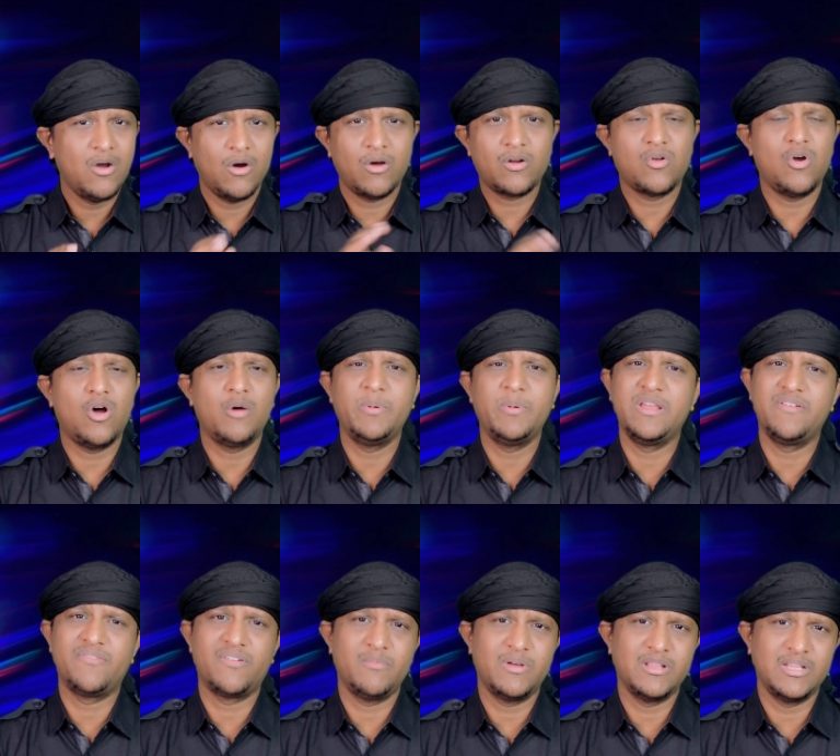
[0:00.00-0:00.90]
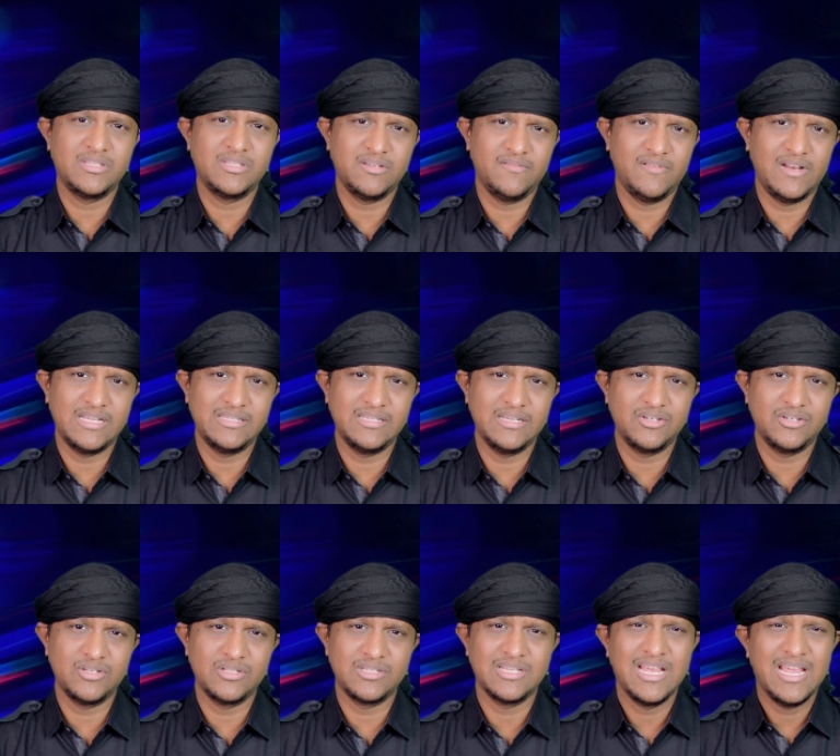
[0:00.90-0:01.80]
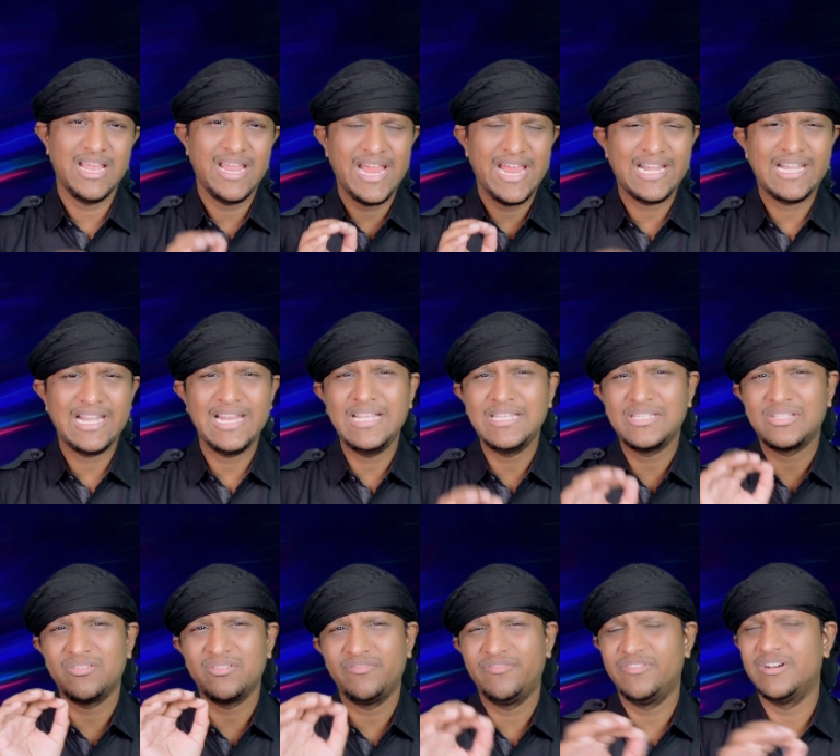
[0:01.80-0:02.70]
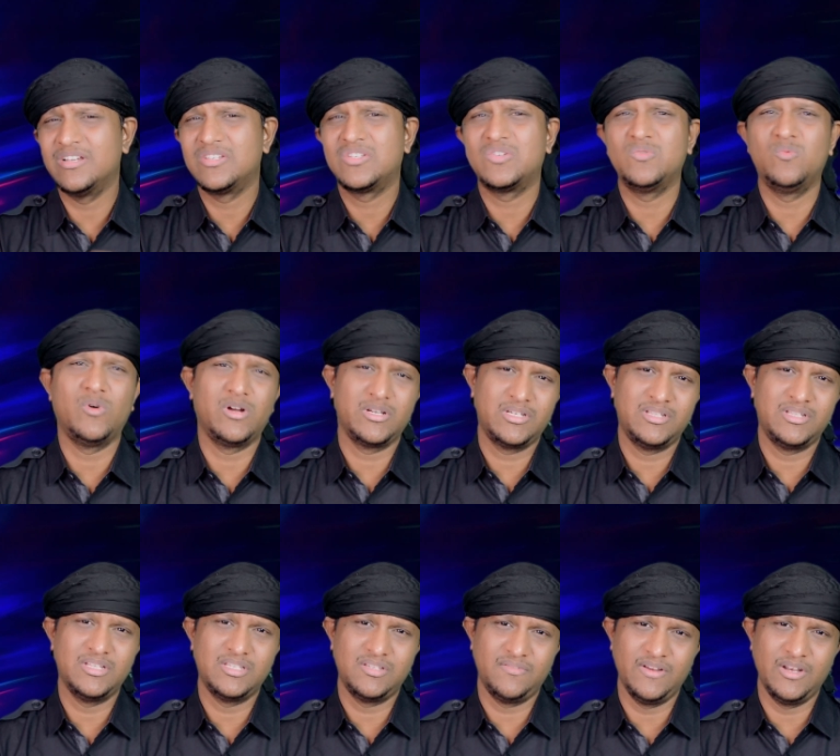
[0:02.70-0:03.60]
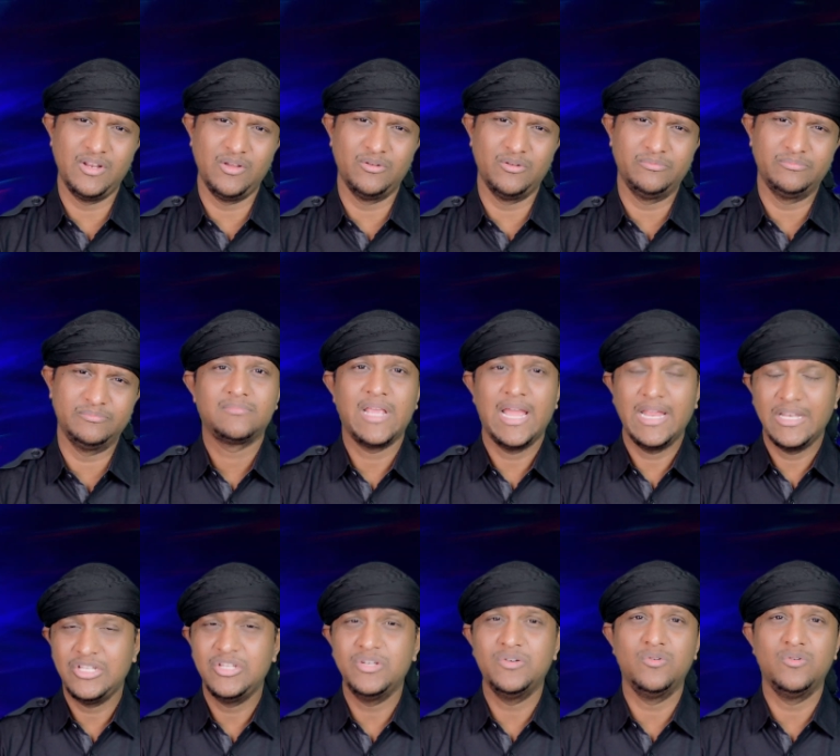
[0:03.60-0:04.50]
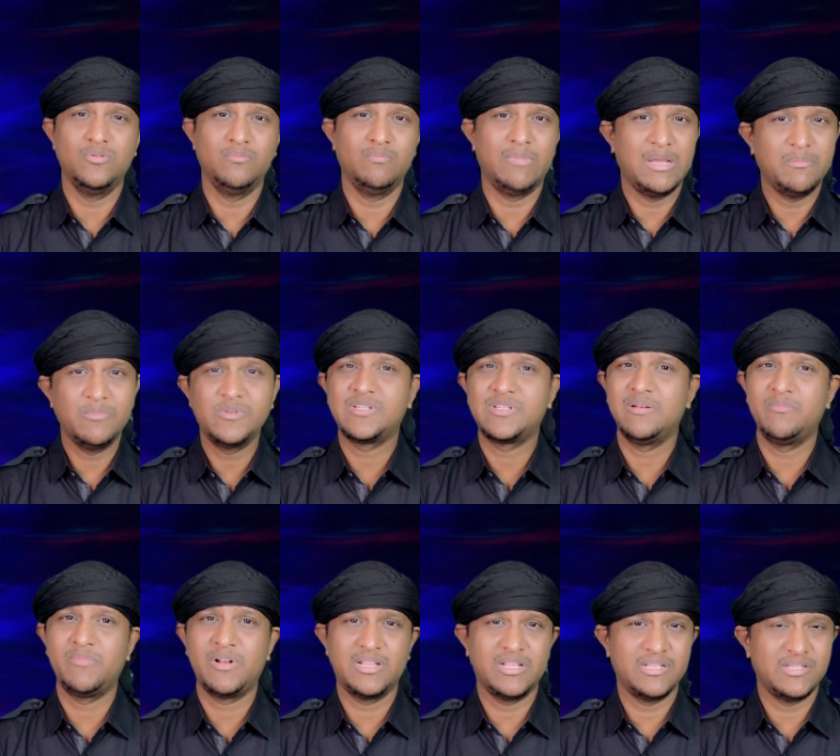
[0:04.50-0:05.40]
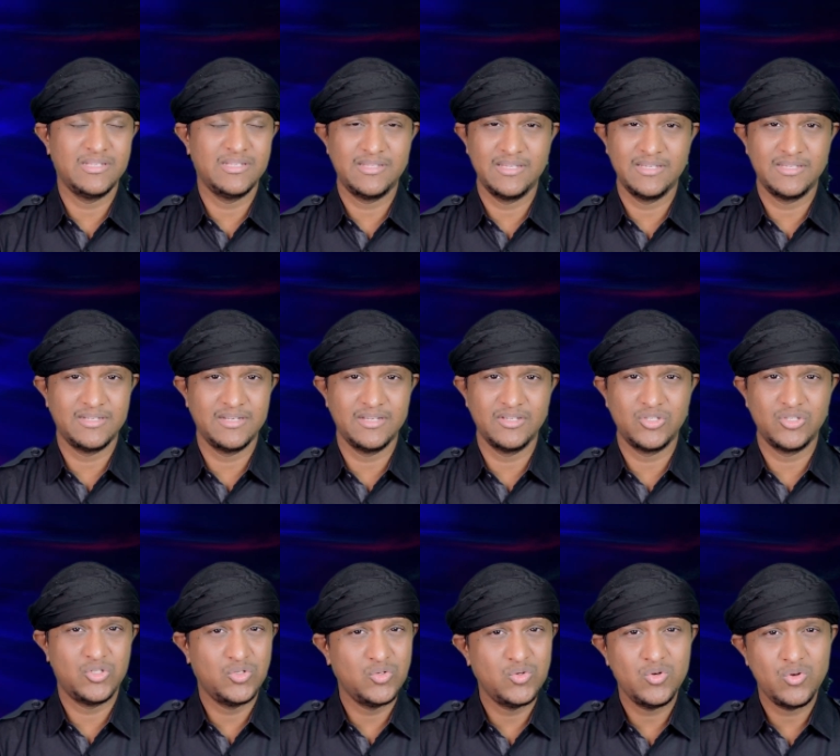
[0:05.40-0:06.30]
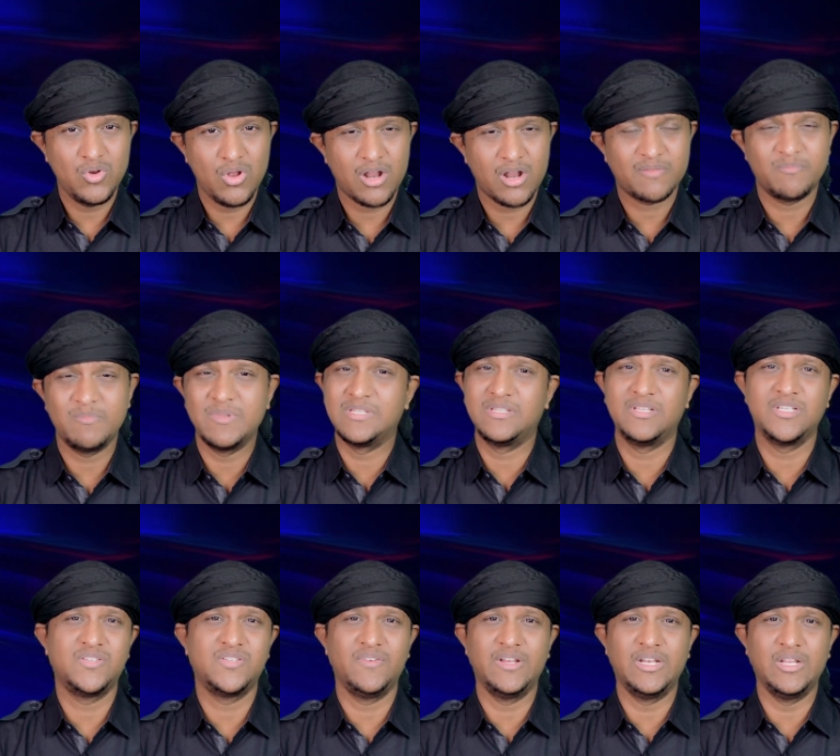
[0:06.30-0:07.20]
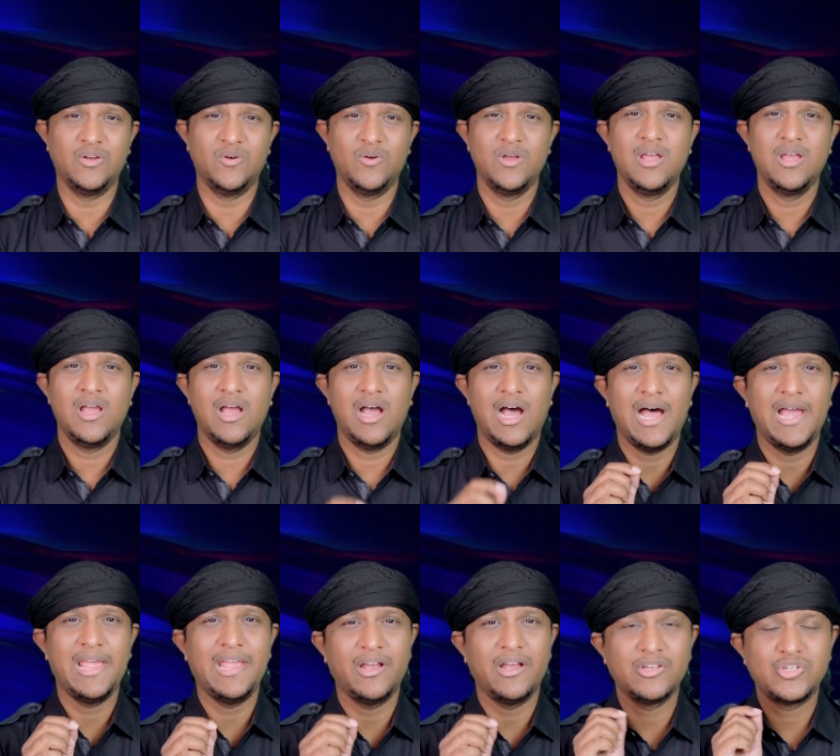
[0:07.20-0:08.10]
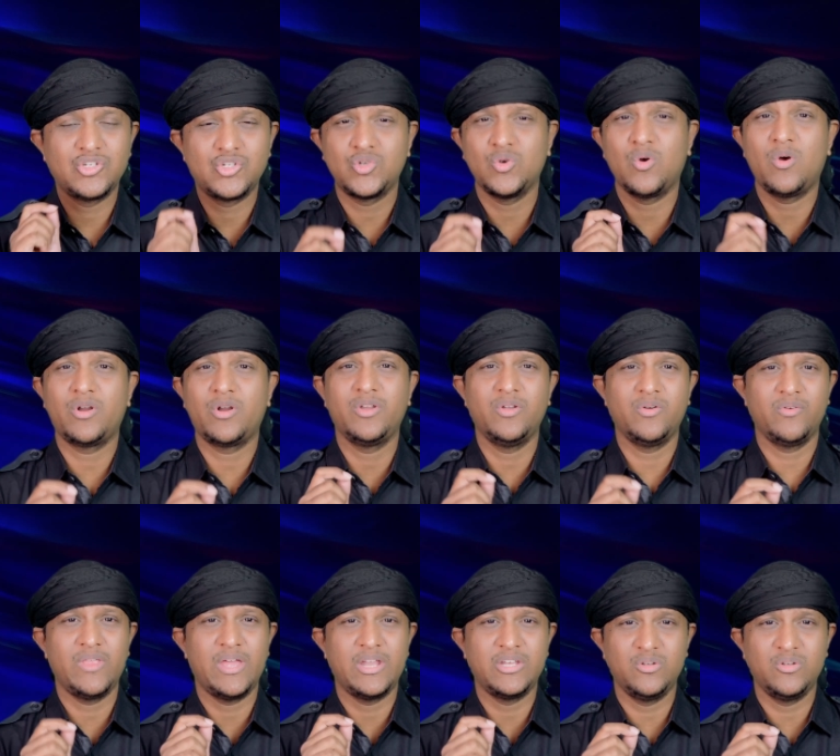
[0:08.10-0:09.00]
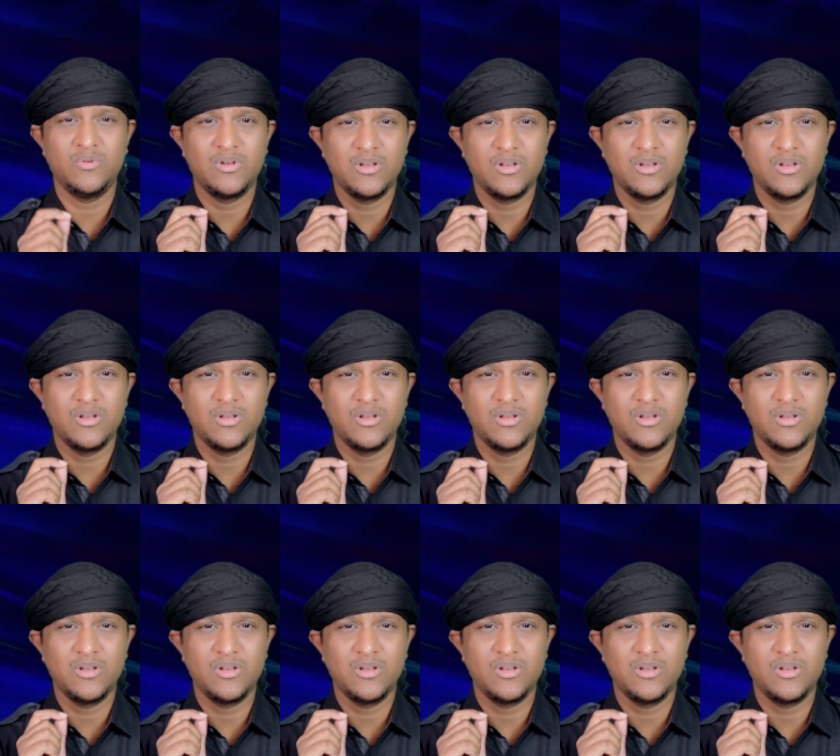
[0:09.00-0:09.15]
or copying from other civilizations, at least first watch this video. And you, my Muslim brothers and sisters, do not miss this video. I assure you that you